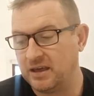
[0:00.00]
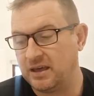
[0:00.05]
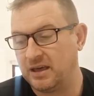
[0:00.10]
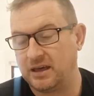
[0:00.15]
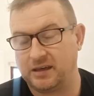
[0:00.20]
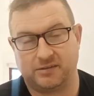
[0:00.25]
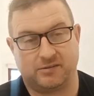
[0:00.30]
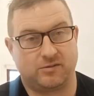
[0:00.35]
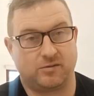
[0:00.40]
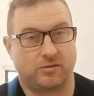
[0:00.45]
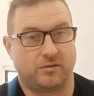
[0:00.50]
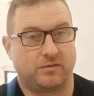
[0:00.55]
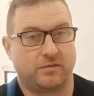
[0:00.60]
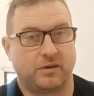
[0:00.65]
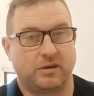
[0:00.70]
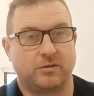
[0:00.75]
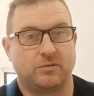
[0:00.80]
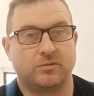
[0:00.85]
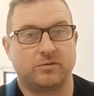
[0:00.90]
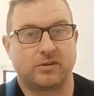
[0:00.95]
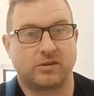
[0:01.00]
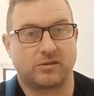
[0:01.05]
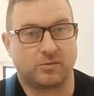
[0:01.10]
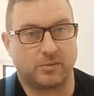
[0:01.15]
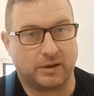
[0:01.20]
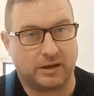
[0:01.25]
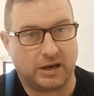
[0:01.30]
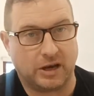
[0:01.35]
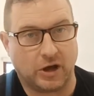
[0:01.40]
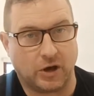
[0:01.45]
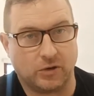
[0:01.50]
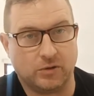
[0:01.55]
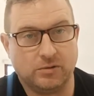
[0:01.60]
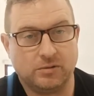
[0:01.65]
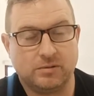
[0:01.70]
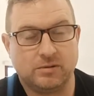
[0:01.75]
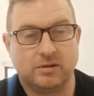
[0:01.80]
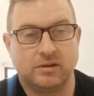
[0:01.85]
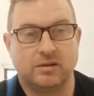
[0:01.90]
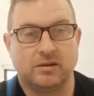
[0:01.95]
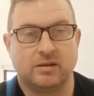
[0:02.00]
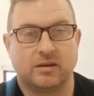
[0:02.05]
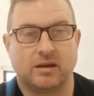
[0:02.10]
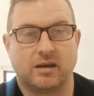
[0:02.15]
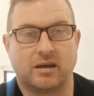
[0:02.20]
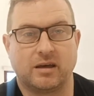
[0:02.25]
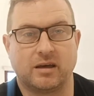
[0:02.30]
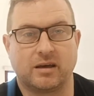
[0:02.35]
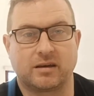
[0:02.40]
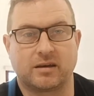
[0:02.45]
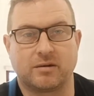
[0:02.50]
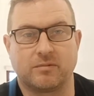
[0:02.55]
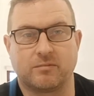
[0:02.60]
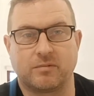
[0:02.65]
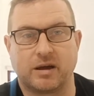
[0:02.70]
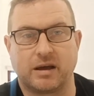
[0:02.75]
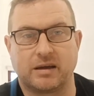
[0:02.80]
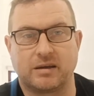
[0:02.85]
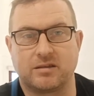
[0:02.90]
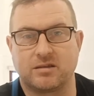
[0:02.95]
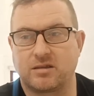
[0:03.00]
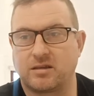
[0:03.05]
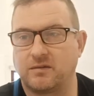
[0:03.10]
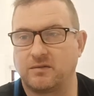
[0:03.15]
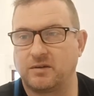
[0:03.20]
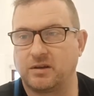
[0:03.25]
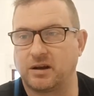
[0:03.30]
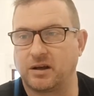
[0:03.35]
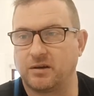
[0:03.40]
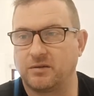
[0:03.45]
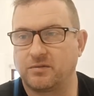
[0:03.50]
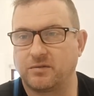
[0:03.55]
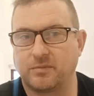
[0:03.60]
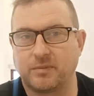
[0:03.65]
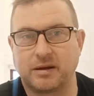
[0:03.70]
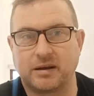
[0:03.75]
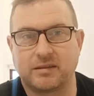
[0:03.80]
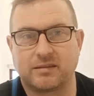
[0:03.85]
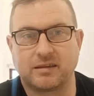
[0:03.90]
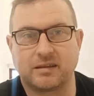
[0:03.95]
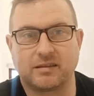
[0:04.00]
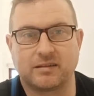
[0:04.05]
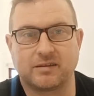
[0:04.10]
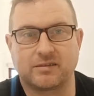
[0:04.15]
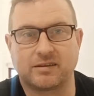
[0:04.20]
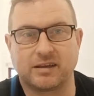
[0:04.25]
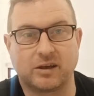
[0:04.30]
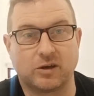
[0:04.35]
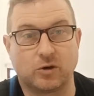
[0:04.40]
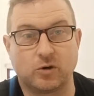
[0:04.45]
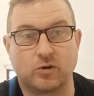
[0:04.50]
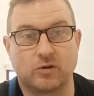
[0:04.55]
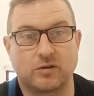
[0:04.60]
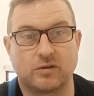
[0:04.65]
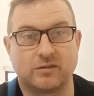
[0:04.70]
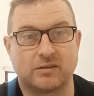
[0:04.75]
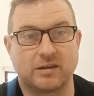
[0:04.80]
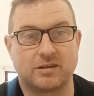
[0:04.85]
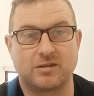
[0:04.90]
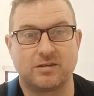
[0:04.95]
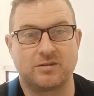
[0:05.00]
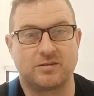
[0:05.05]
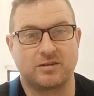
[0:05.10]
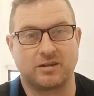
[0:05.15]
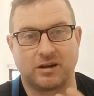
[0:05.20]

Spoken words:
Historic vehicles, as we know, can range, from anything that's in good conditions.